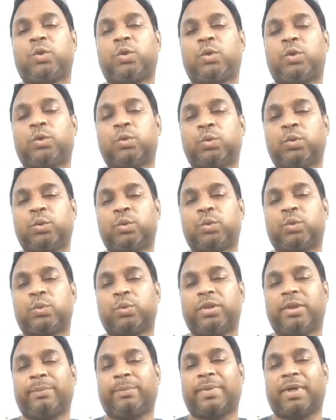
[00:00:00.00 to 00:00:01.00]
2 to
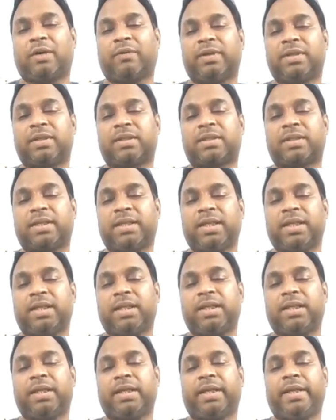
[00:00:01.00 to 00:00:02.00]
the power
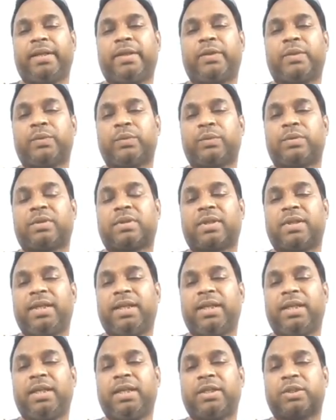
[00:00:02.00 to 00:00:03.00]
3 into
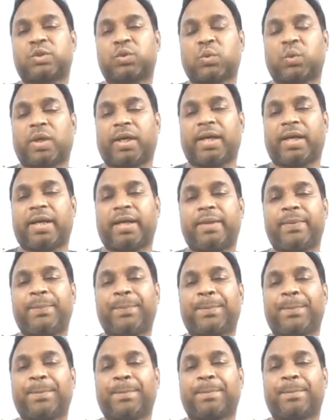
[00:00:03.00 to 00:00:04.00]
3 square
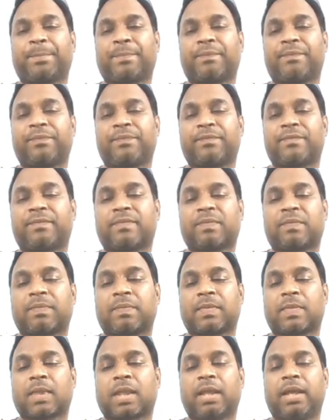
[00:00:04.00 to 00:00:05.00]

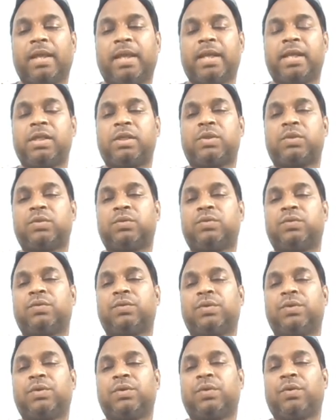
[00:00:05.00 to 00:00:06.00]
into
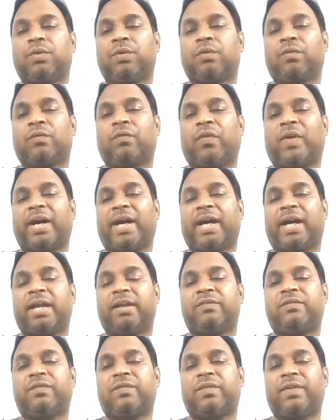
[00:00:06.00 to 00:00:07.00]

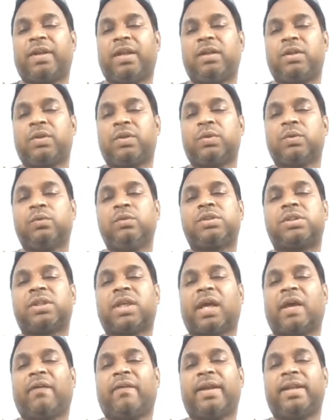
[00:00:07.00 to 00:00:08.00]
5 into
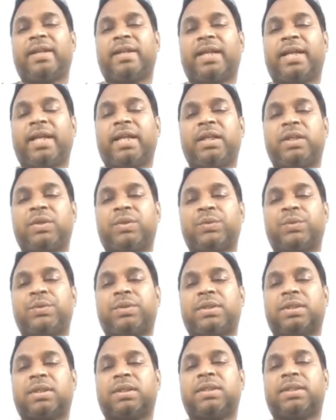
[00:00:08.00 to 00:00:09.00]
7 into
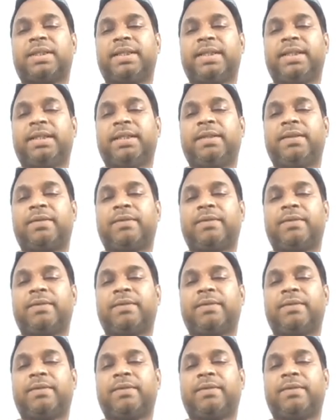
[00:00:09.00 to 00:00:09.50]
13.